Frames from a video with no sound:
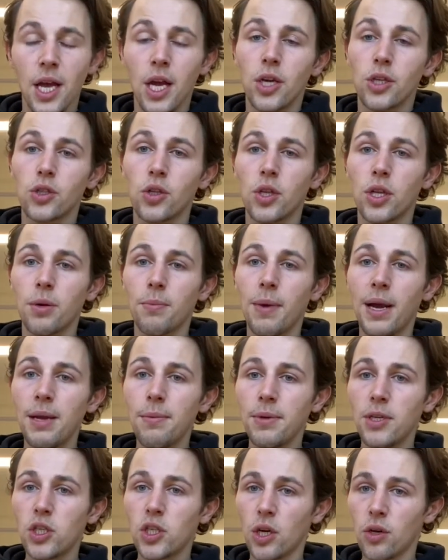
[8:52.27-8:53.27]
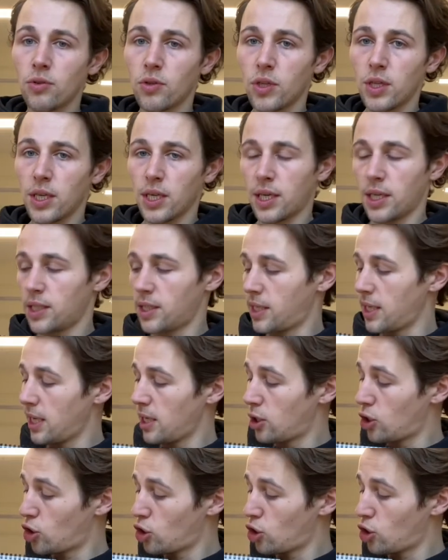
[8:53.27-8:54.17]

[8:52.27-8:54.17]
So there might be children that can see